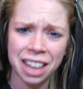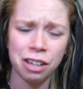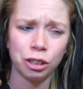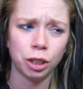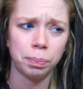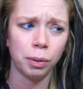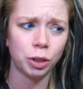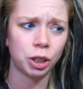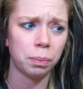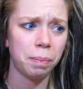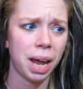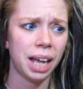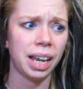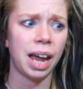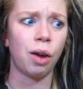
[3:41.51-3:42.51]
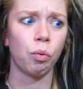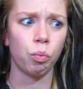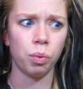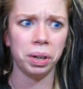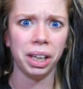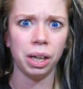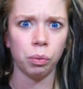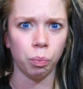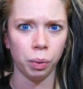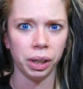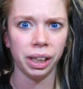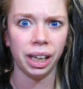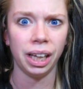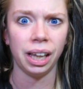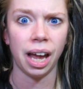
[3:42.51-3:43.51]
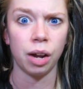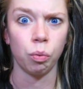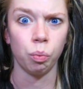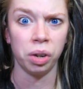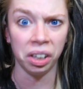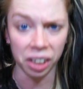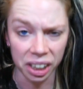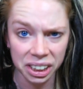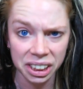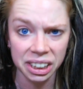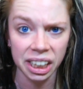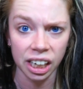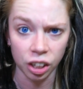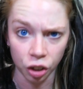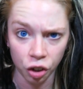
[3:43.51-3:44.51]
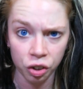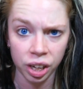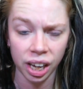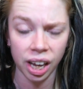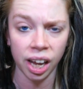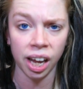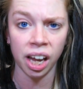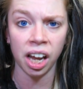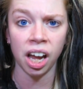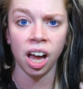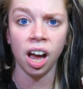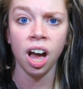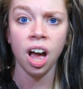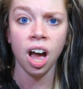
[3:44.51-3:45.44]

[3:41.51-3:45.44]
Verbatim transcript: and they're supposed to make like really, really like realistic looking